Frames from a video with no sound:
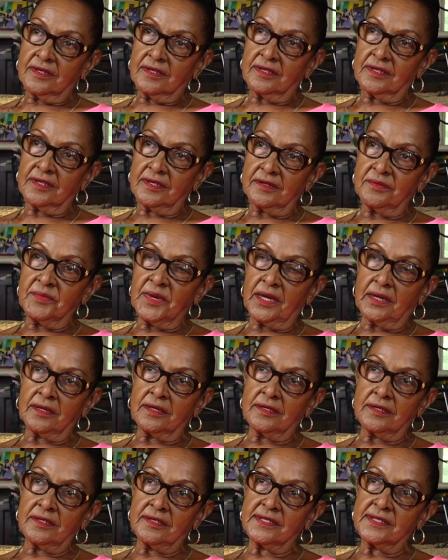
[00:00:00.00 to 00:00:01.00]
the
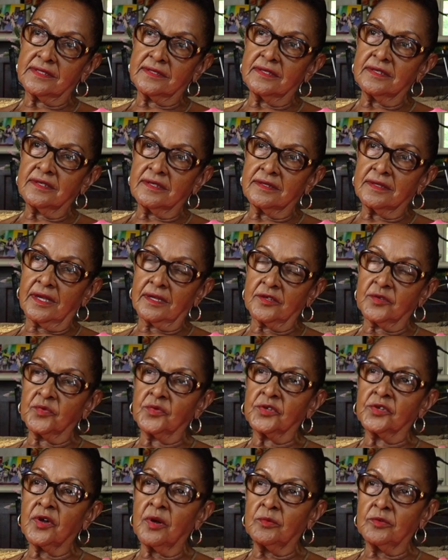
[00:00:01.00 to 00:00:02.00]
markings, and it
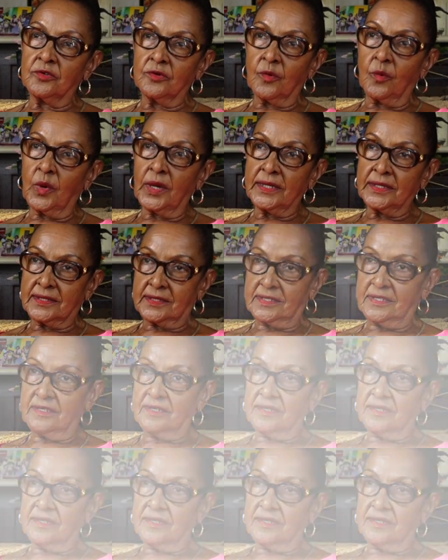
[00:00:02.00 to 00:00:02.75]
would come out white.